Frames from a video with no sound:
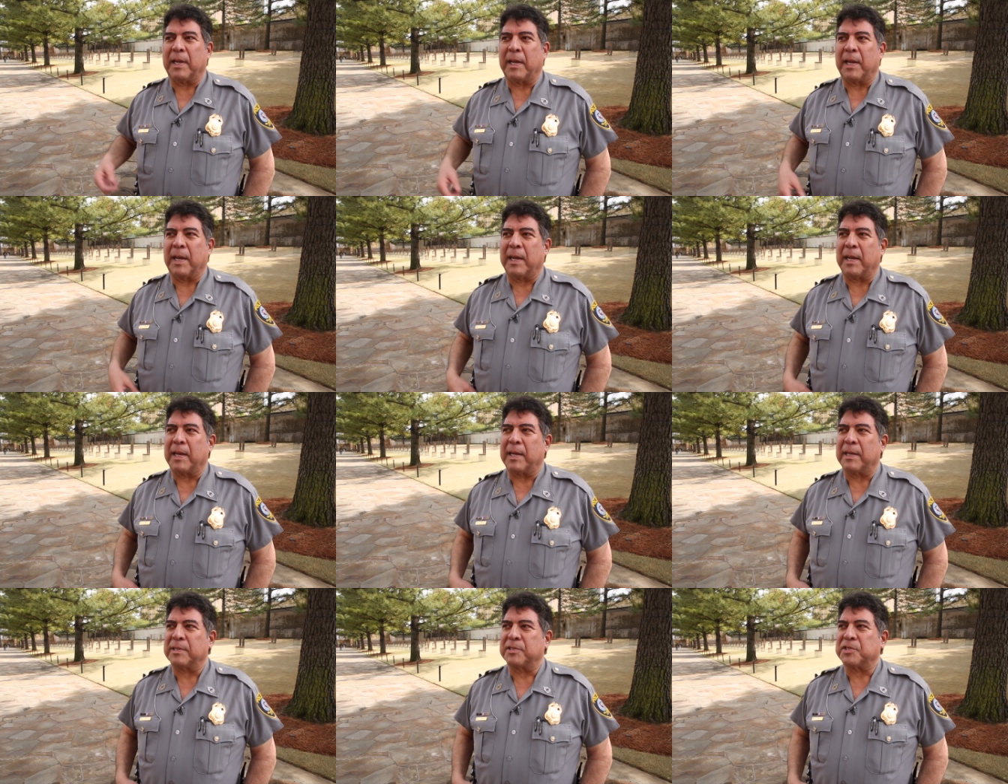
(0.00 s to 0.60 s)

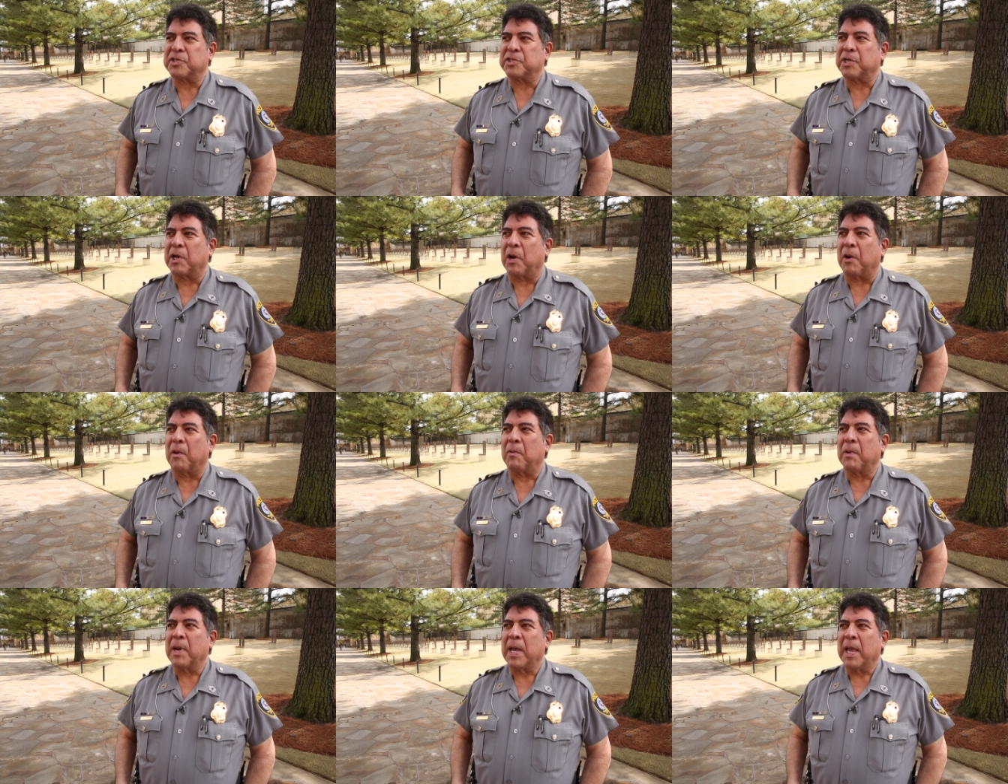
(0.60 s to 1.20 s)
And
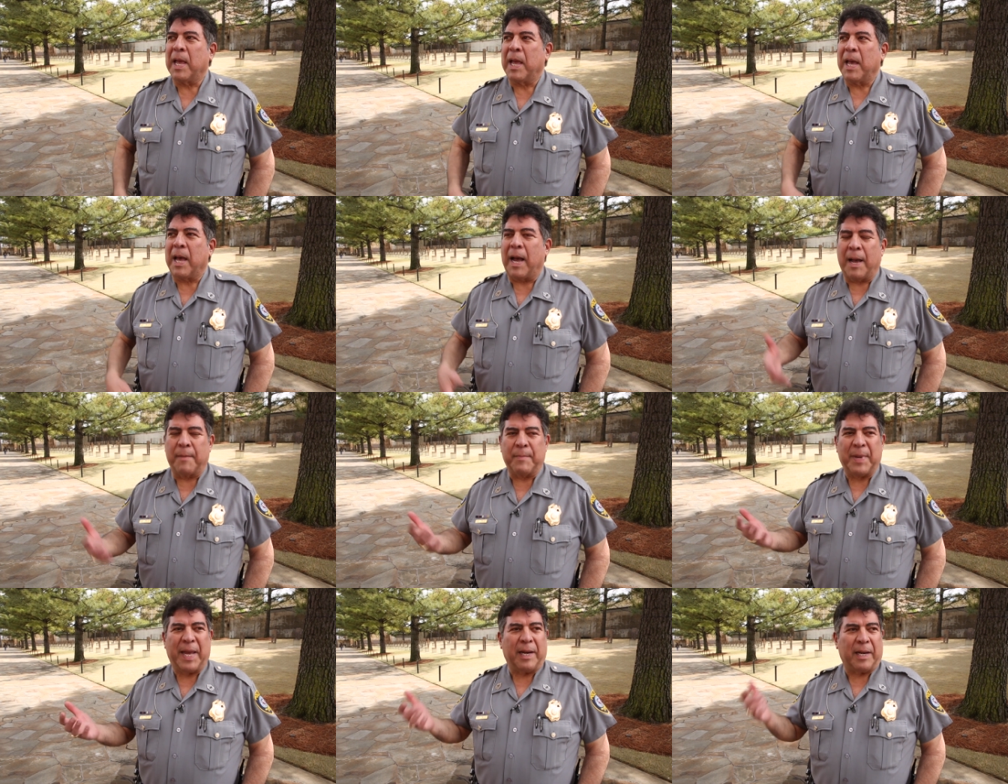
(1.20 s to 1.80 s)
so
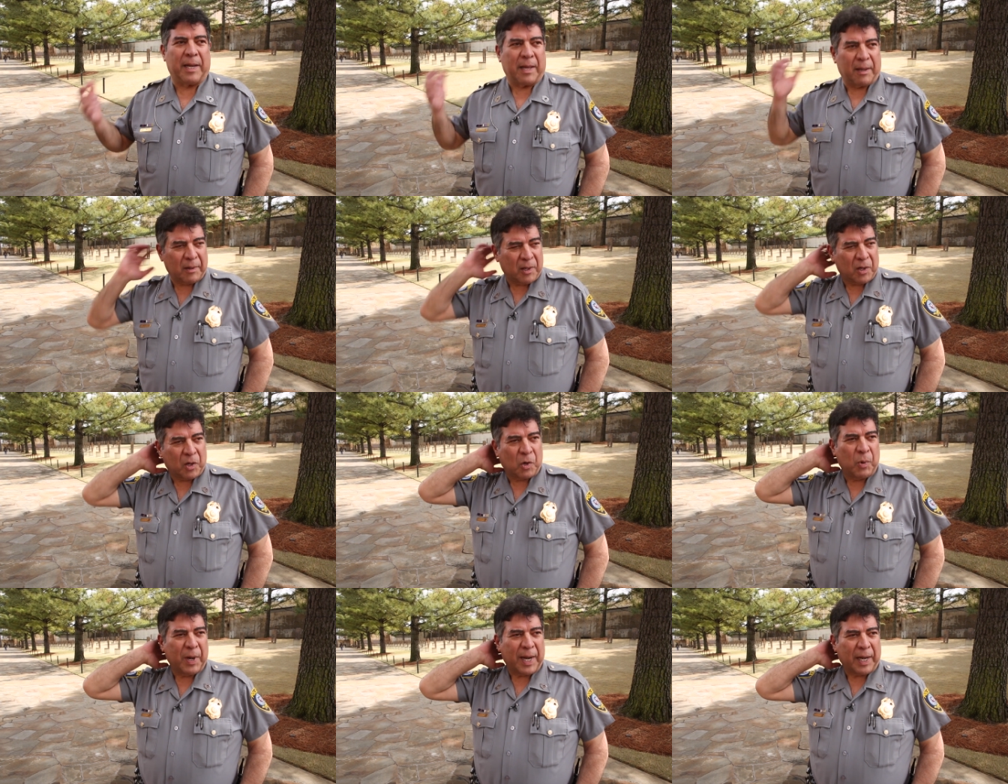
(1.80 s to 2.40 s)
I made a
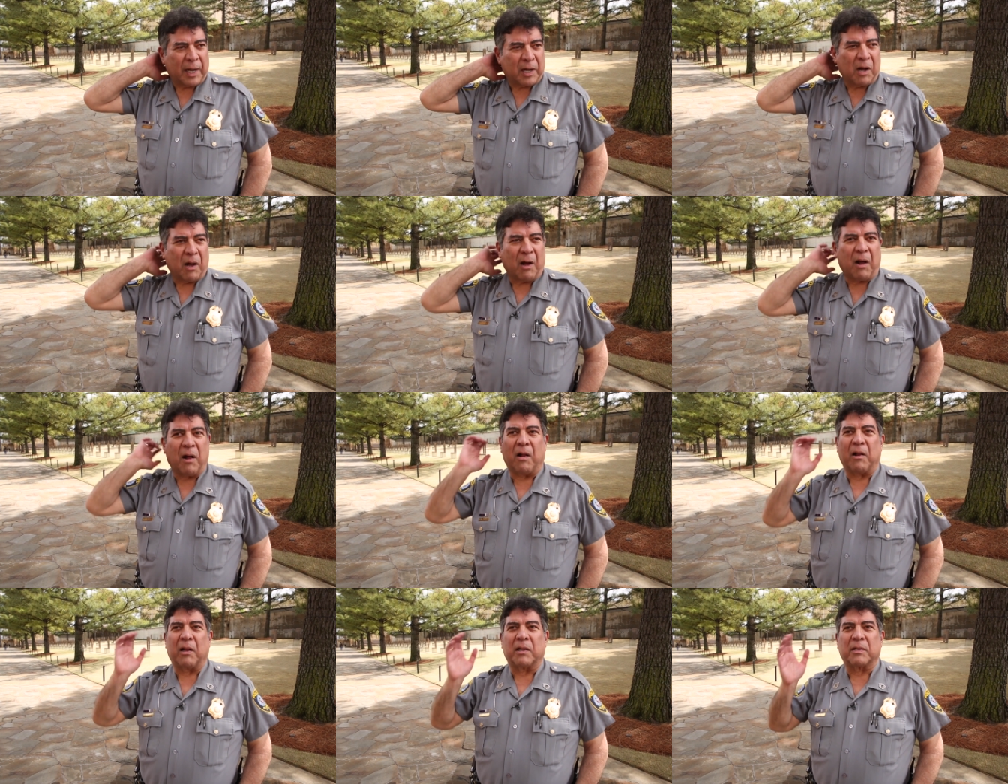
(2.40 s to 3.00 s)
quick
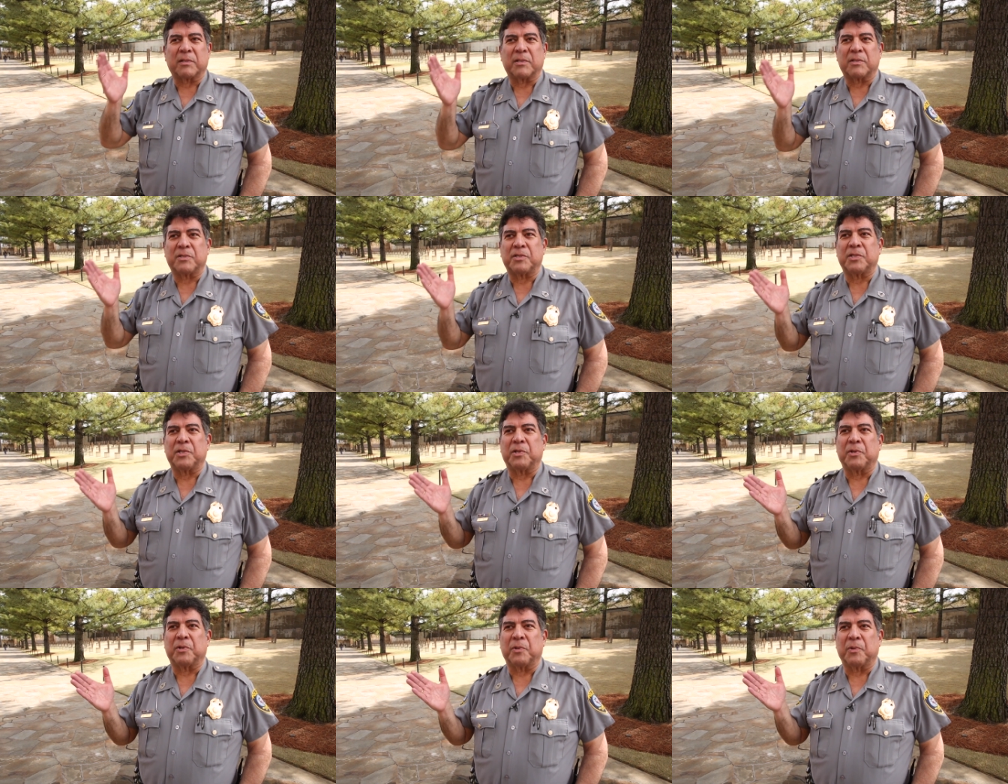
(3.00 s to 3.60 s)
call
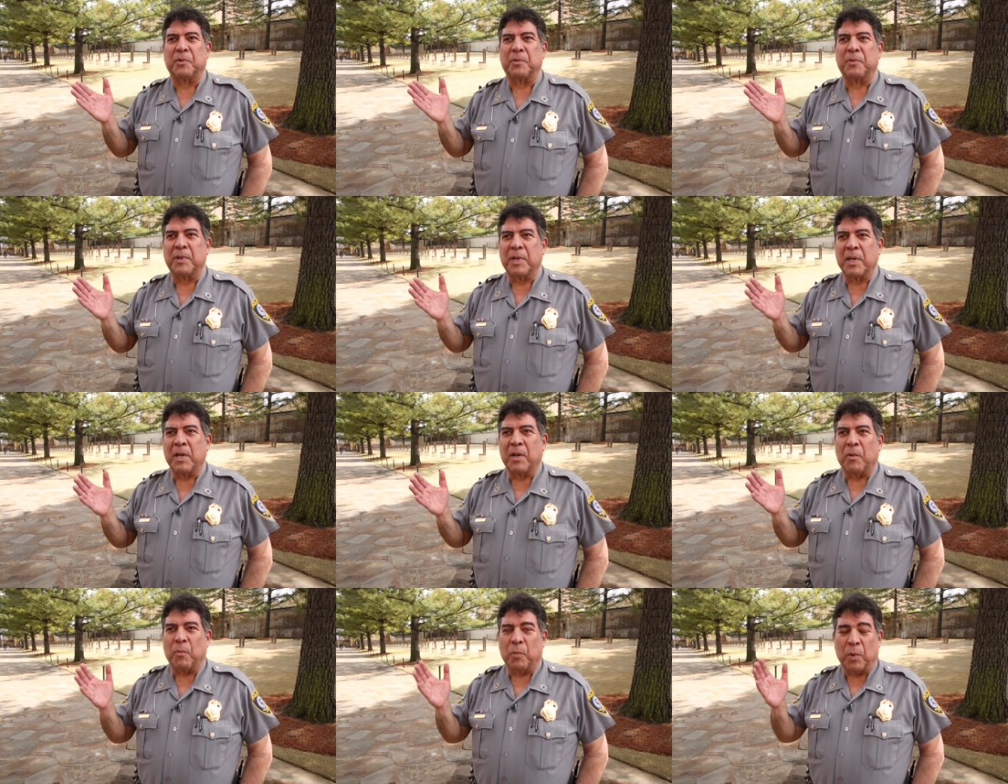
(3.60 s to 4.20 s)
to
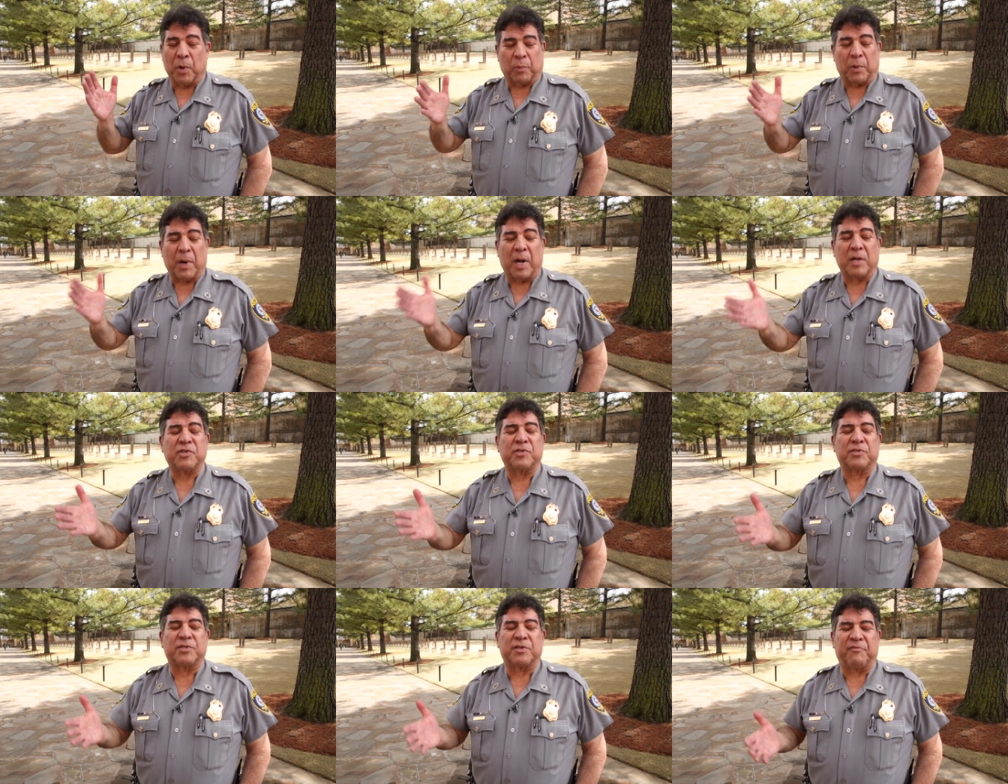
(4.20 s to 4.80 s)
Will
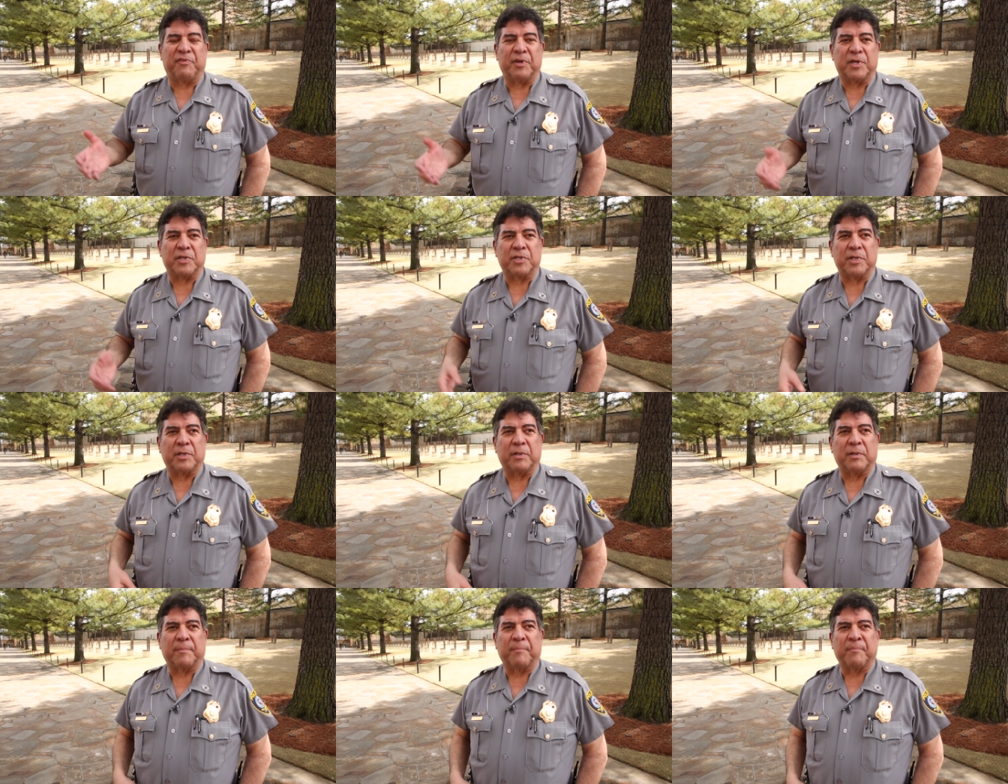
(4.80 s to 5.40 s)
Rogers'
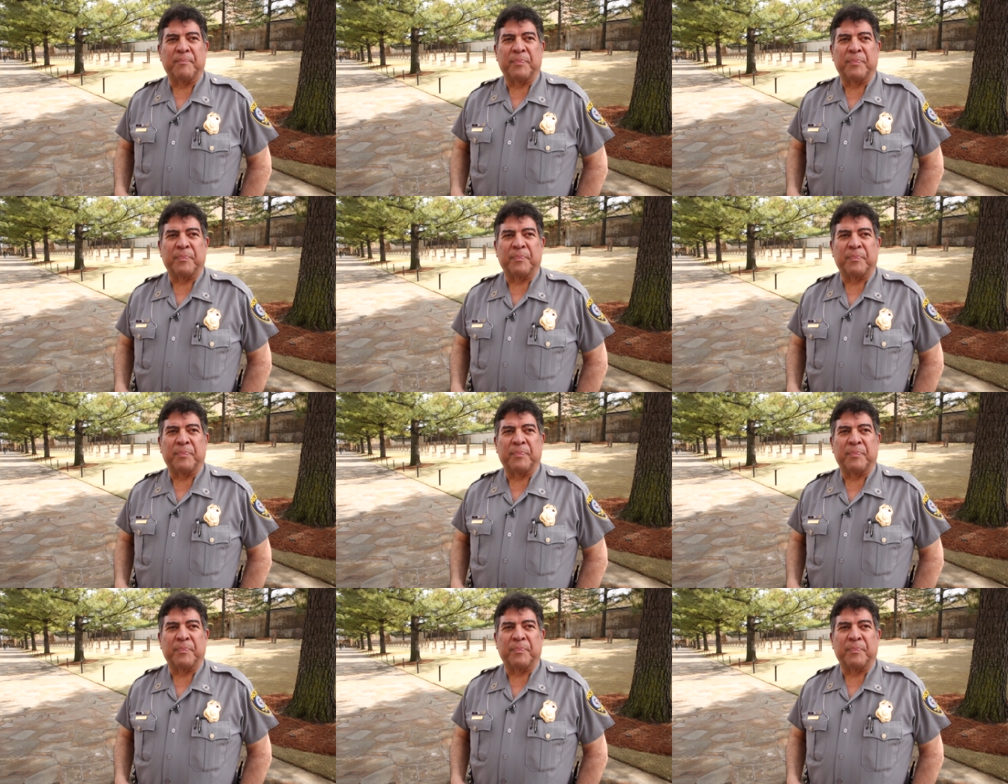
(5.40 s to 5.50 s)
division